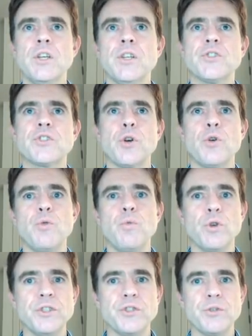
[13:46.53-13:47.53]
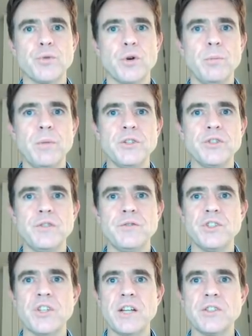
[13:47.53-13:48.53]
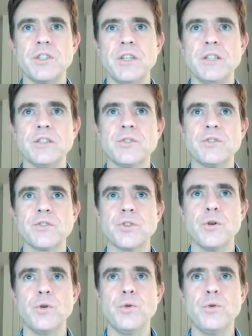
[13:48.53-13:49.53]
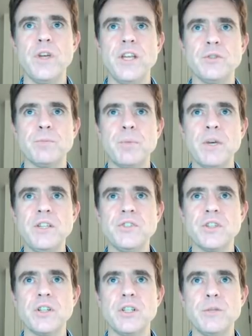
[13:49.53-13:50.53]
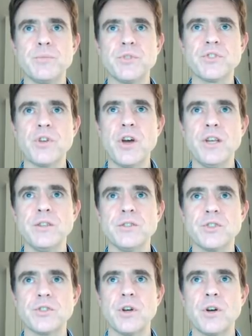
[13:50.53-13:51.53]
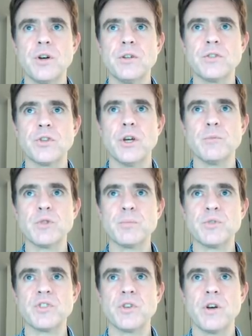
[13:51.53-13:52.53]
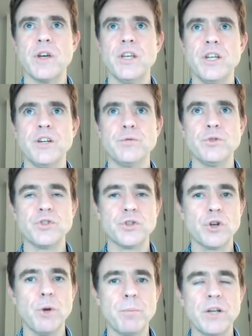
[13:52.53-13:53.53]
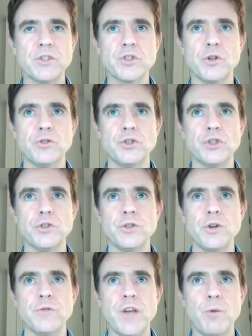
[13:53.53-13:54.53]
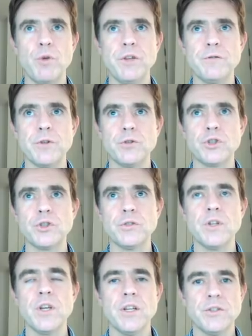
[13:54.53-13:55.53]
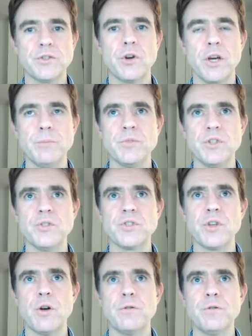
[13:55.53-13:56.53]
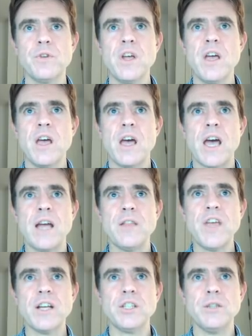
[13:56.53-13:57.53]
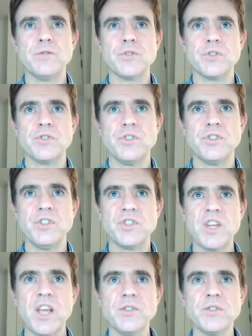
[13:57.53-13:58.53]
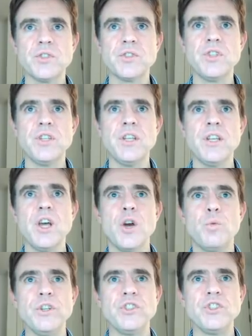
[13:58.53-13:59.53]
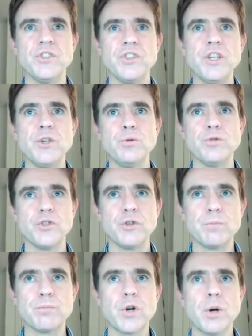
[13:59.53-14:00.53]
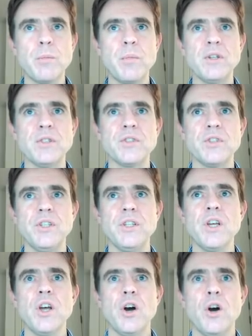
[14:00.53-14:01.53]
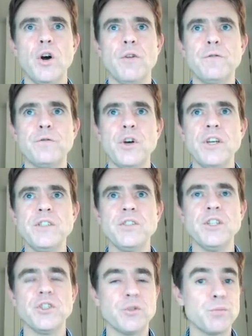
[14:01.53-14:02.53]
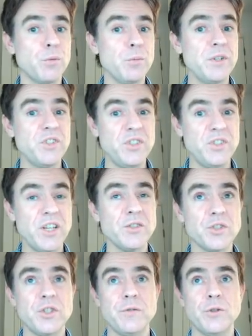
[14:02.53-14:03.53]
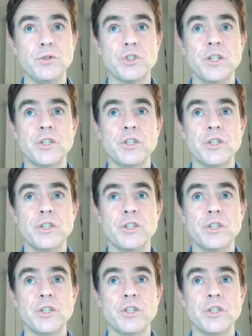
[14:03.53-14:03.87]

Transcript: So what is the probability of detecting it? So it's basically psi star times psi. In other words, the complex conjugate of that wave function times itself. And that gives us this intensity, which is equal to the probability of finding, it's a probability density function